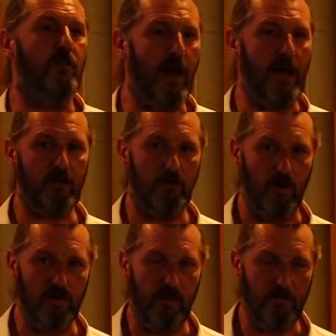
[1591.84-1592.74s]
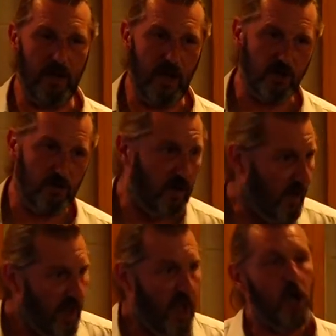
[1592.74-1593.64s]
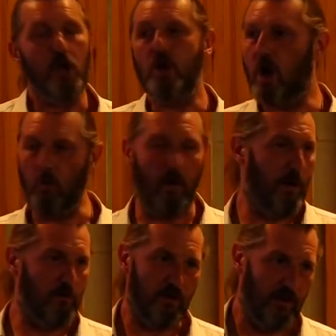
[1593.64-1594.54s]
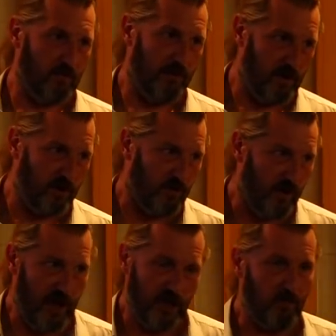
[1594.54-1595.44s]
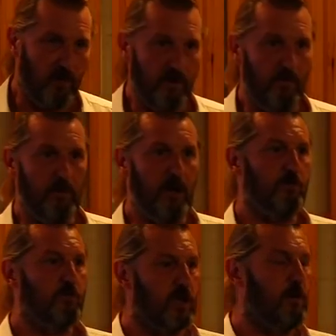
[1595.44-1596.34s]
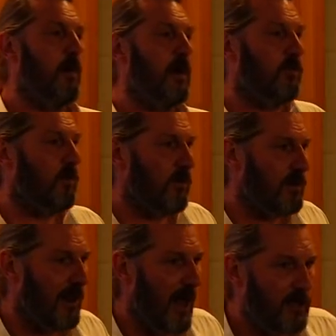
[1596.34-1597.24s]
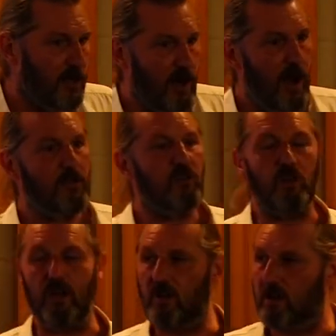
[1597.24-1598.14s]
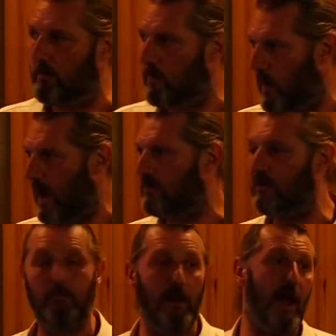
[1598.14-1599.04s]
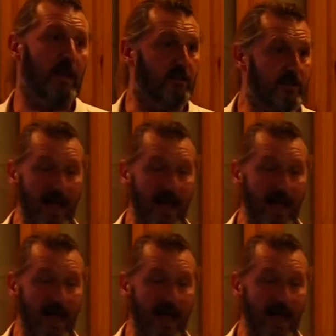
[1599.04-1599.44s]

of high explosive ammunition. No amount of expenditure of high explosive ammunition was going to break through this line. You now have to suppress, to blind, to